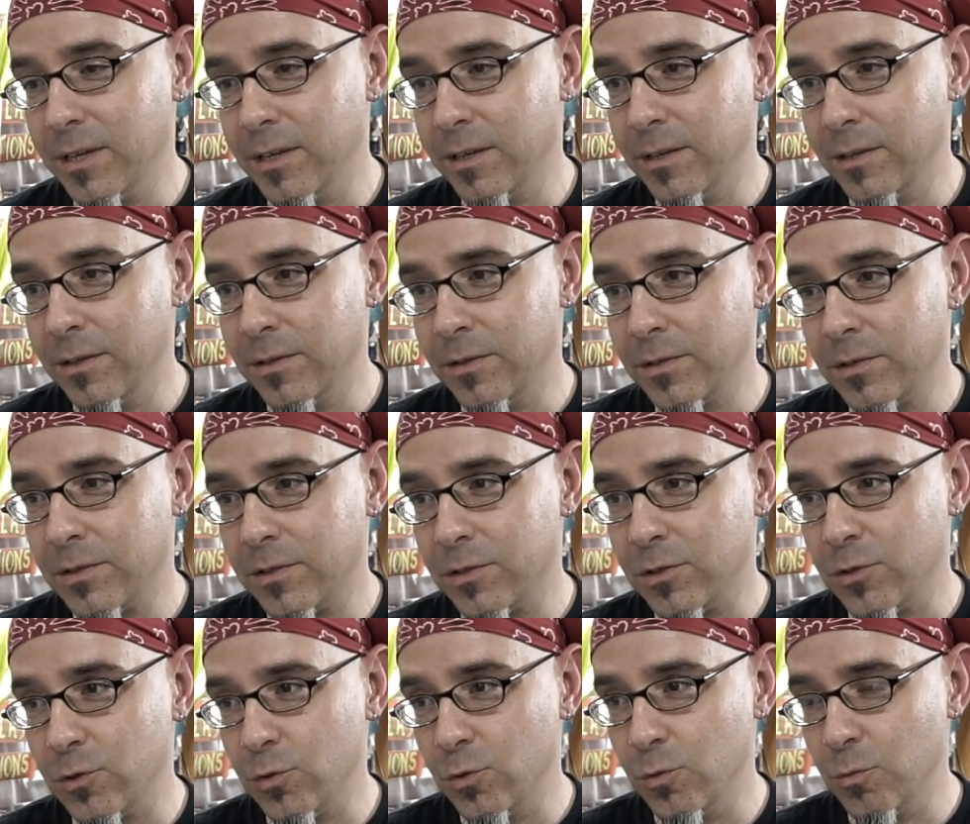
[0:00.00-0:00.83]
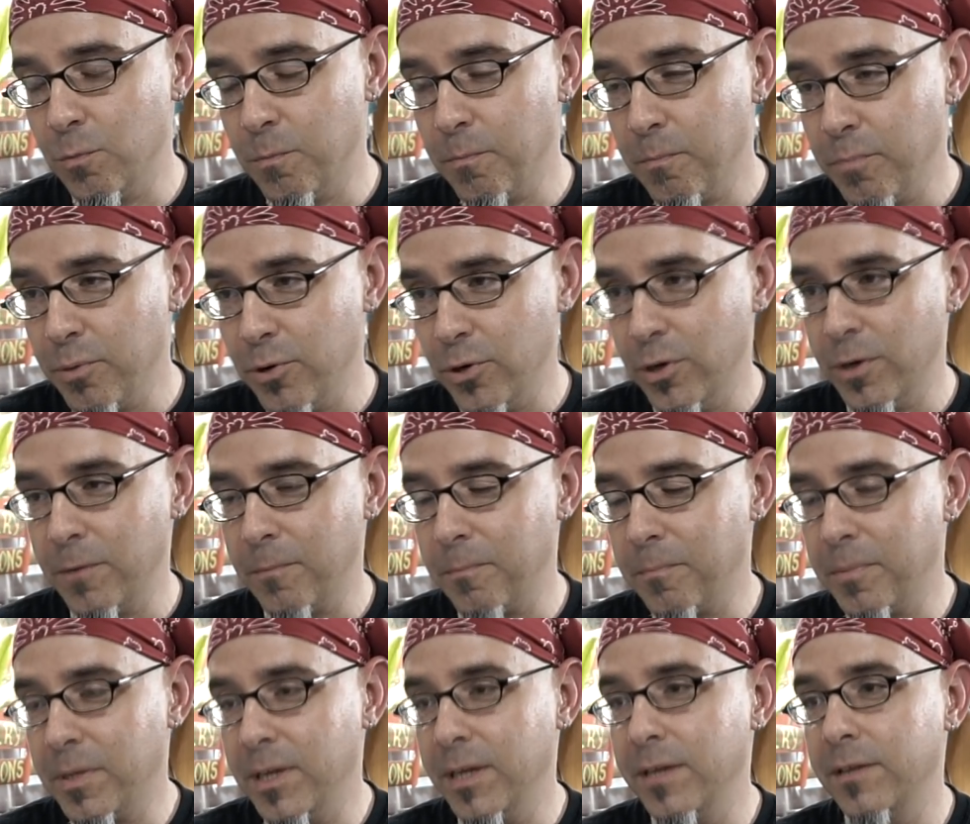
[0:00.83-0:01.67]
is to
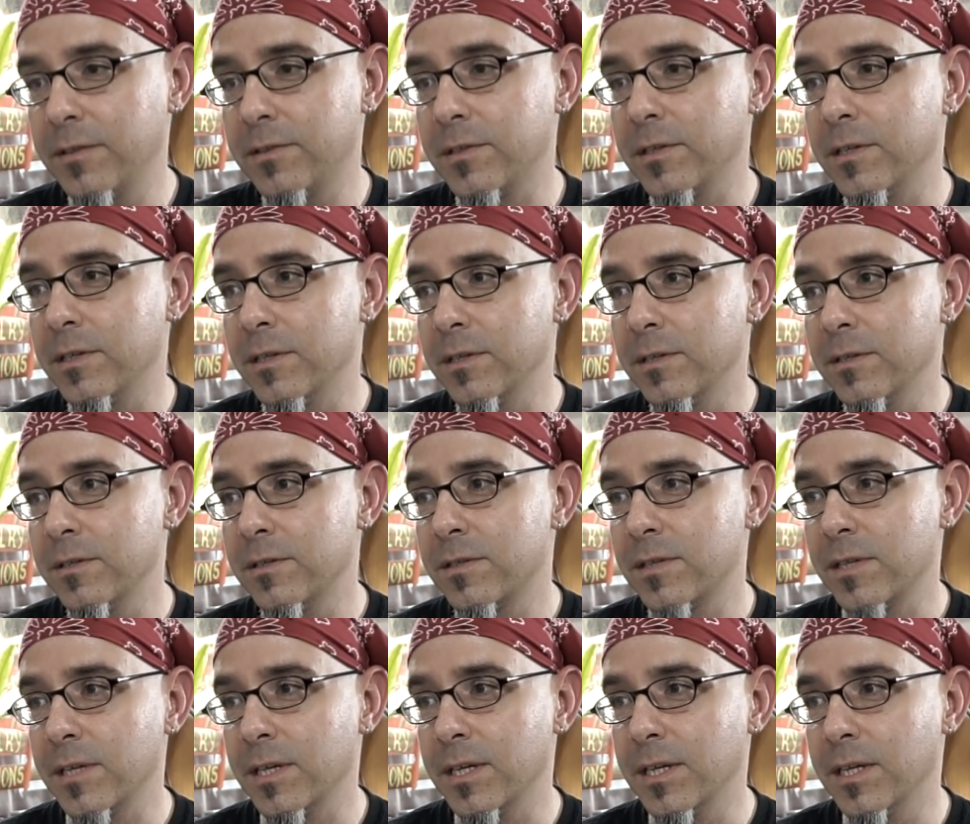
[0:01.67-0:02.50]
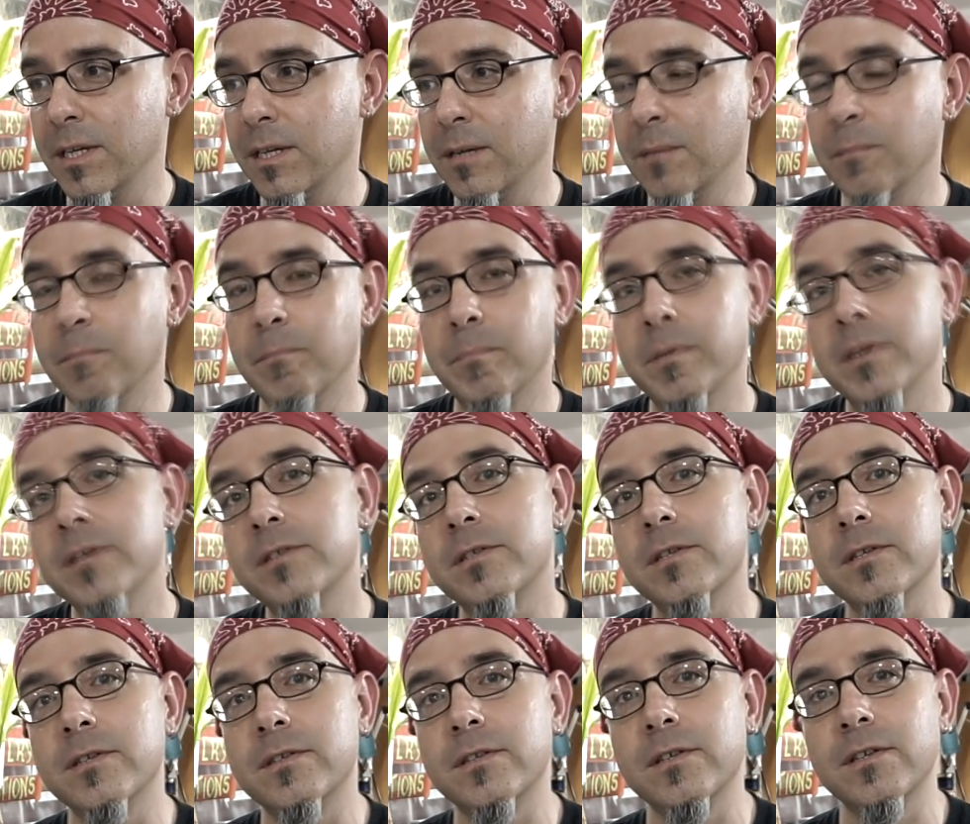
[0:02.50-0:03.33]
put pieces in
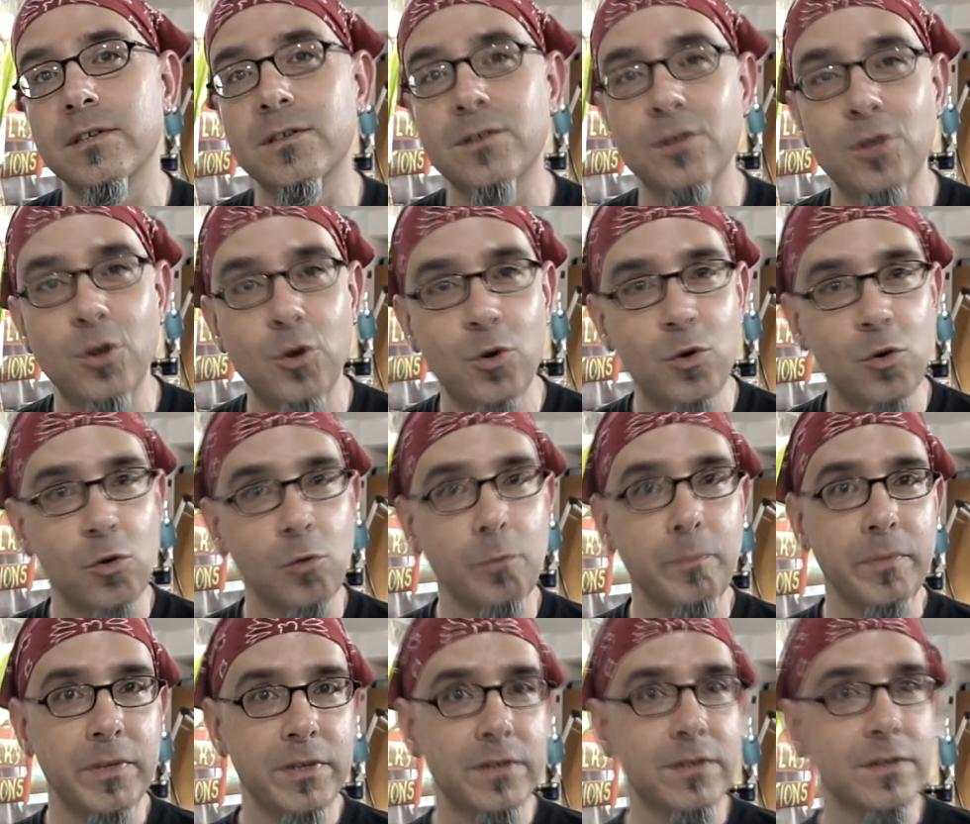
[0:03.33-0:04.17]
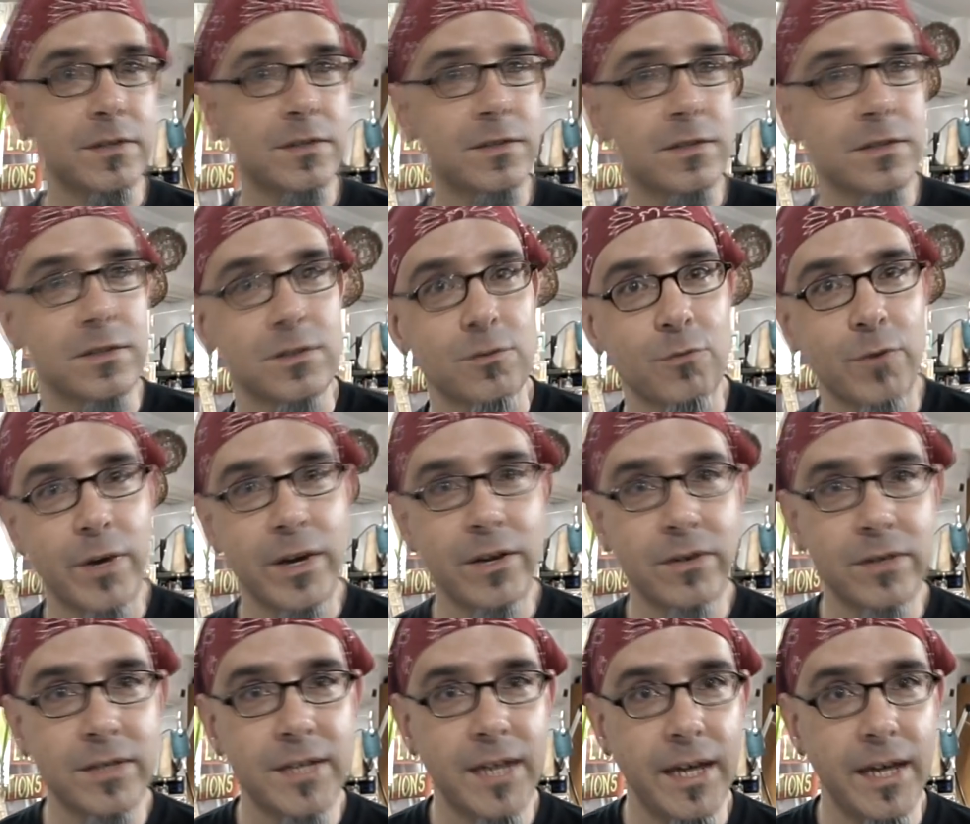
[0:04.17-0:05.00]
businesses, local businesses around